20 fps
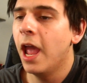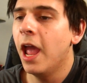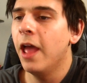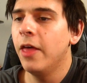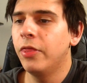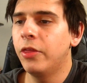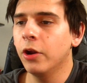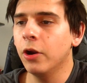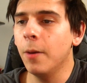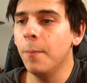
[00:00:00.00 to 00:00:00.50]

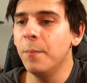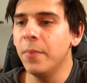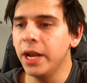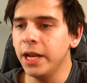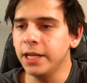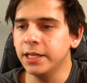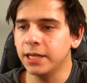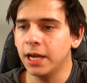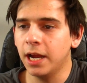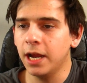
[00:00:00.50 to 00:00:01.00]
there are many
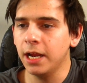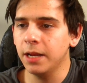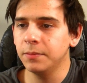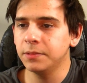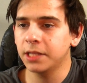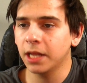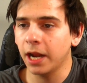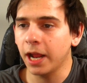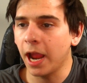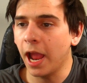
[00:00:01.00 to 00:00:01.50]
times
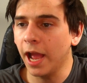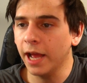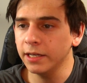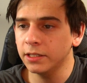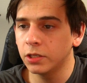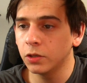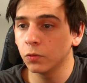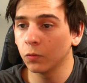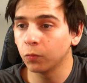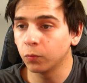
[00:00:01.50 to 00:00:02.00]
that I had
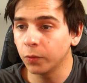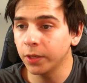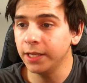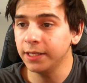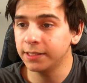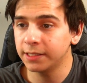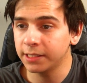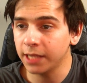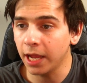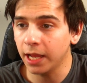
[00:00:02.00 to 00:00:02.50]
to
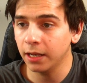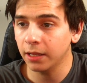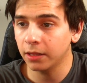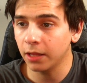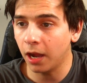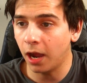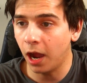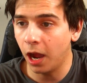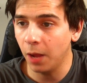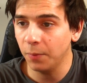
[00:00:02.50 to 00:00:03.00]
reset the
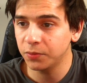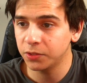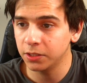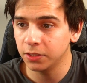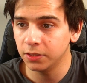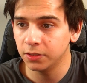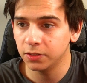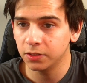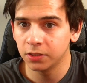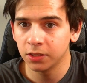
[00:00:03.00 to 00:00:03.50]

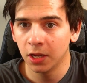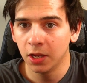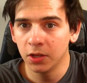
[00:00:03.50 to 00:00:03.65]
options